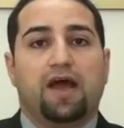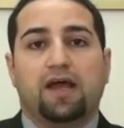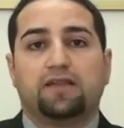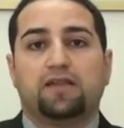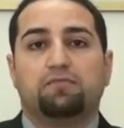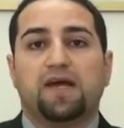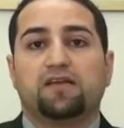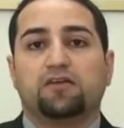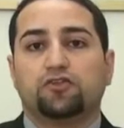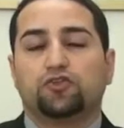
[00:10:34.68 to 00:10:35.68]
And the
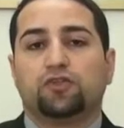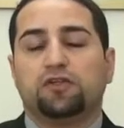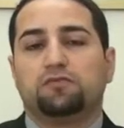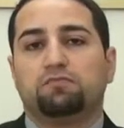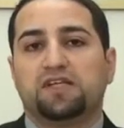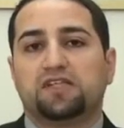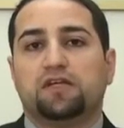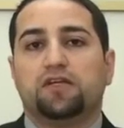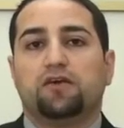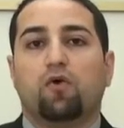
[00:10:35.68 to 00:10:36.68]
bank shouldn't
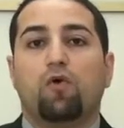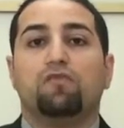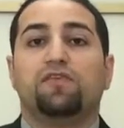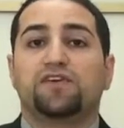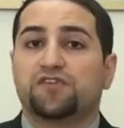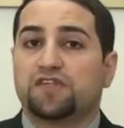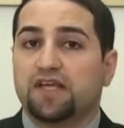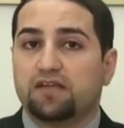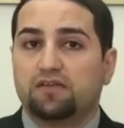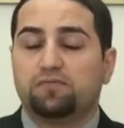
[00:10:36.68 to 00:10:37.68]
basically
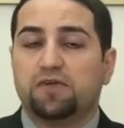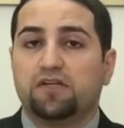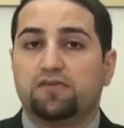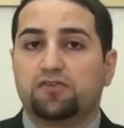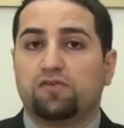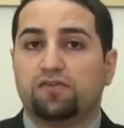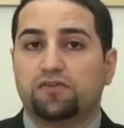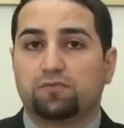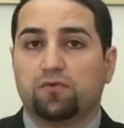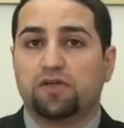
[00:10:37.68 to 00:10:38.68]
overstate the benefits of
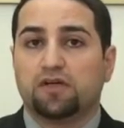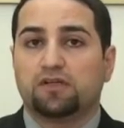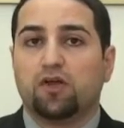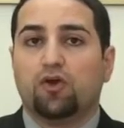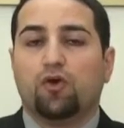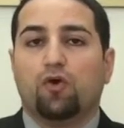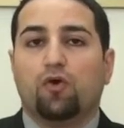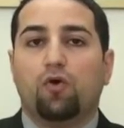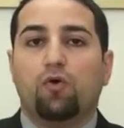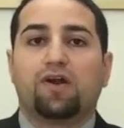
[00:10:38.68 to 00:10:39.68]
this product
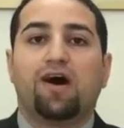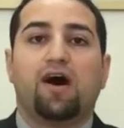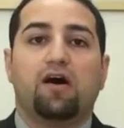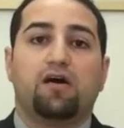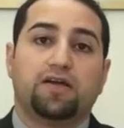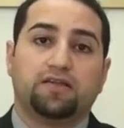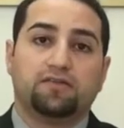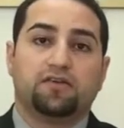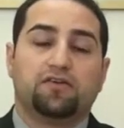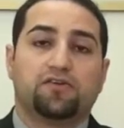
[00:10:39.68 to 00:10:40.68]
or hide
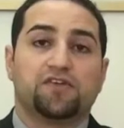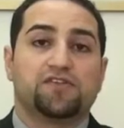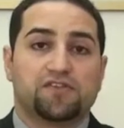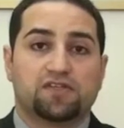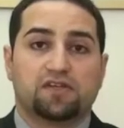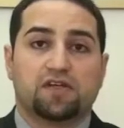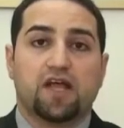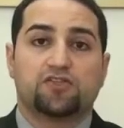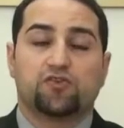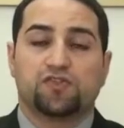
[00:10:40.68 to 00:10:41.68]
risks
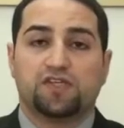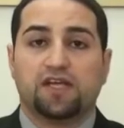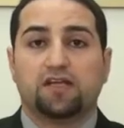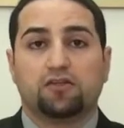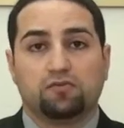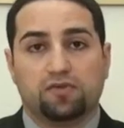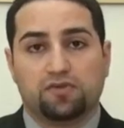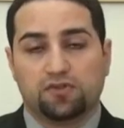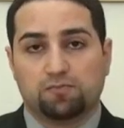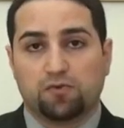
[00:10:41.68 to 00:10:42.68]
associated with
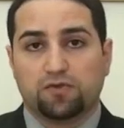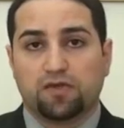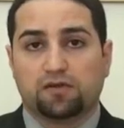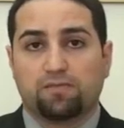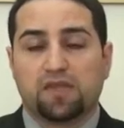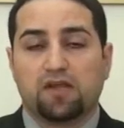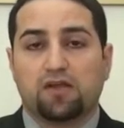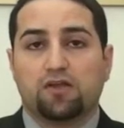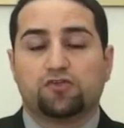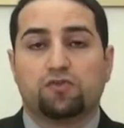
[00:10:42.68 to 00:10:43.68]
this product.
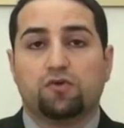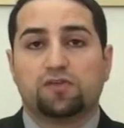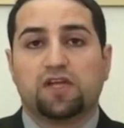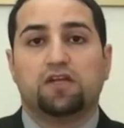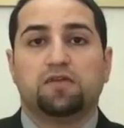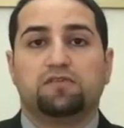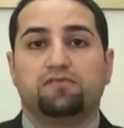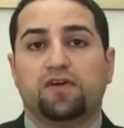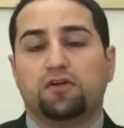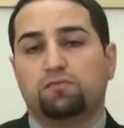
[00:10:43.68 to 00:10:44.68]
So those elements
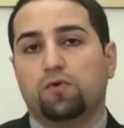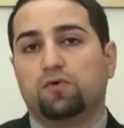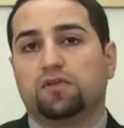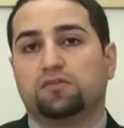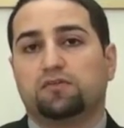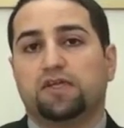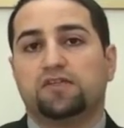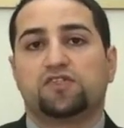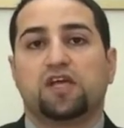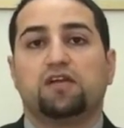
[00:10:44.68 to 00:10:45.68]
very important
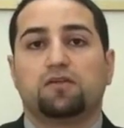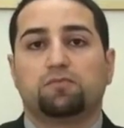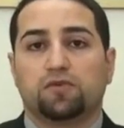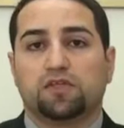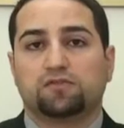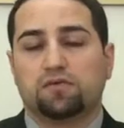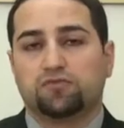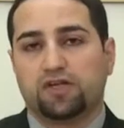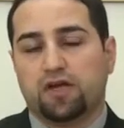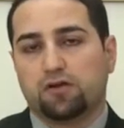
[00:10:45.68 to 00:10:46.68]
in selling the product from
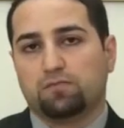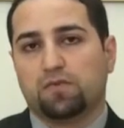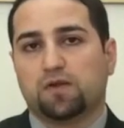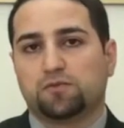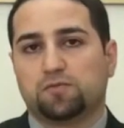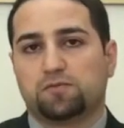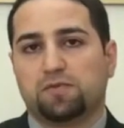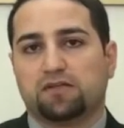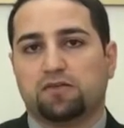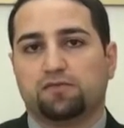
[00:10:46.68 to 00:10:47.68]
Sharia compliance
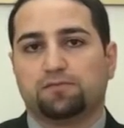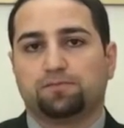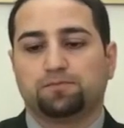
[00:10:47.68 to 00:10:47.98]
perspective.